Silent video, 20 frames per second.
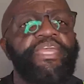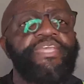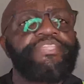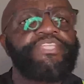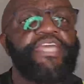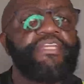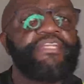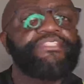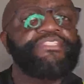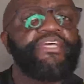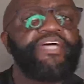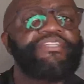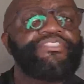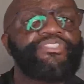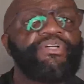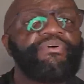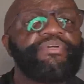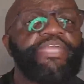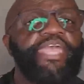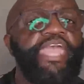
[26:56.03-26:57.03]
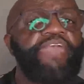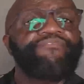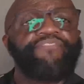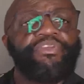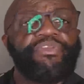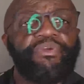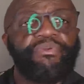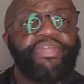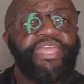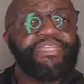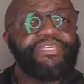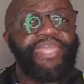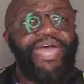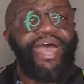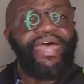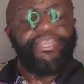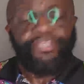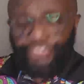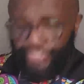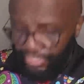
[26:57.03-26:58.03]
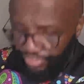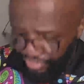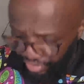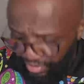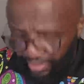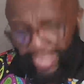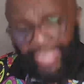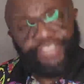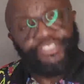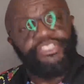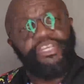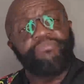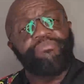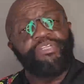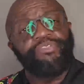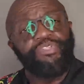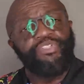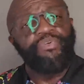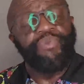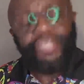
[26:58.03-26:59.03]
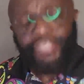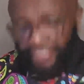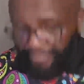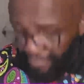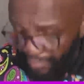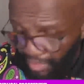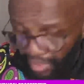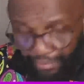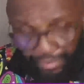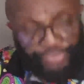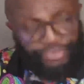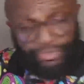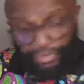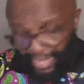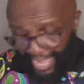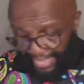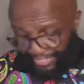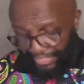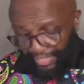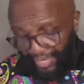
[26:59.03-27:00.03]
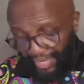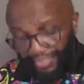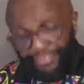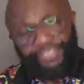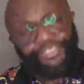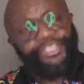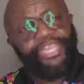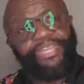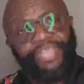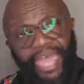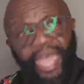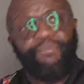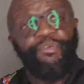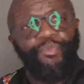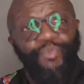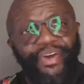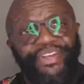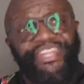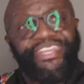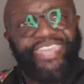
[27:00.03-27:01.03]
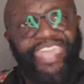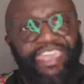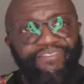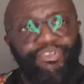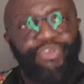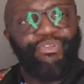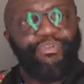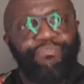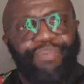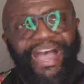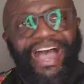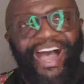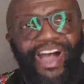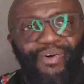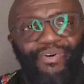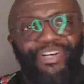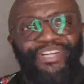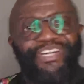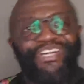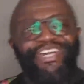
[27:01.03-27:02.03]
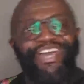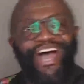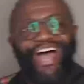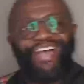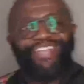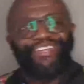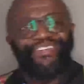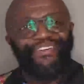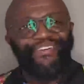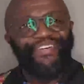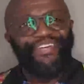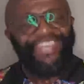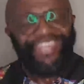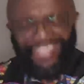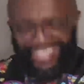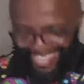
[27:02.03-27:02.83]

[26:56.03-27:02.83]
He said, listen, that's okay for you to acknowledge that you had something to do with it, but you got to understand, I'm the one that gave you the power. Hallelujah.